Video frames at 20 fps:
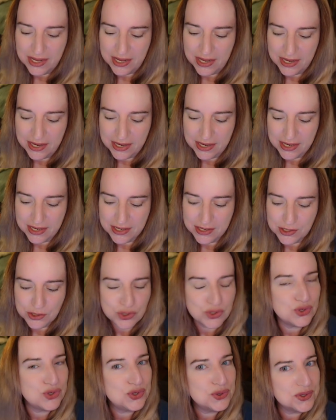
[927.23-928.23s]

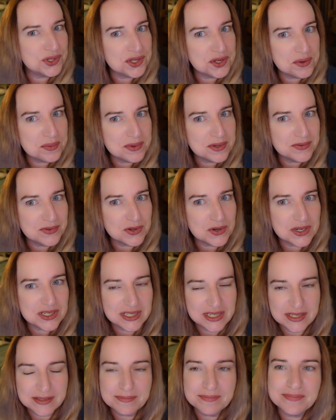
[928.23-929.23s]
and do a little bit of
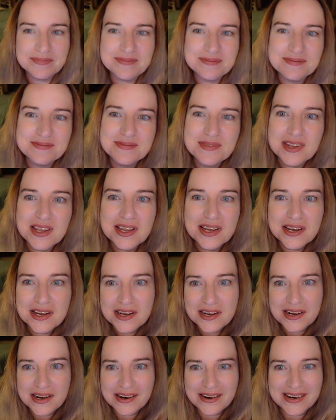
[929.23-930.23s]
sourcing.
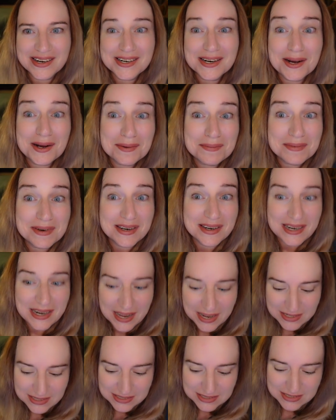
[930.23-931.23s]
All right, up
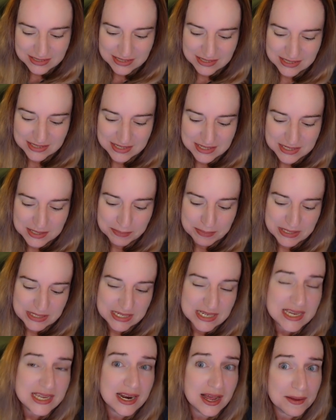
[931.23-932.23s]
next is this
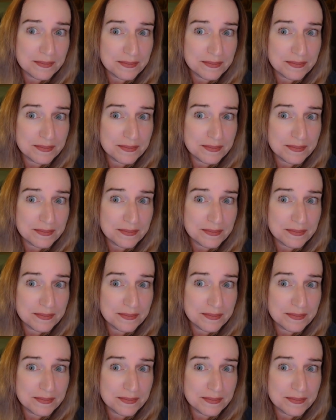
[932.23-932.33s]
Petite